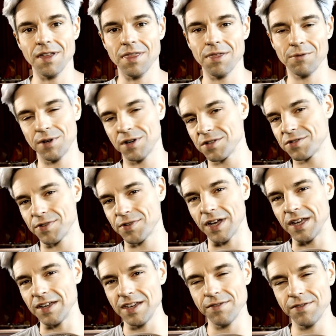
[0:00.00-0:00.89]
The one is
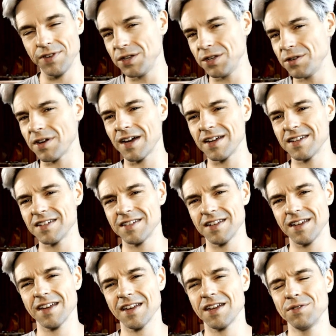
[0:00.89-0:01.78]
for video
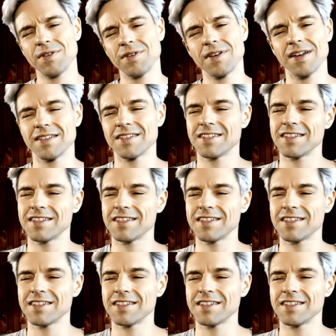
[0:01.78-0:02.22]
editing and you can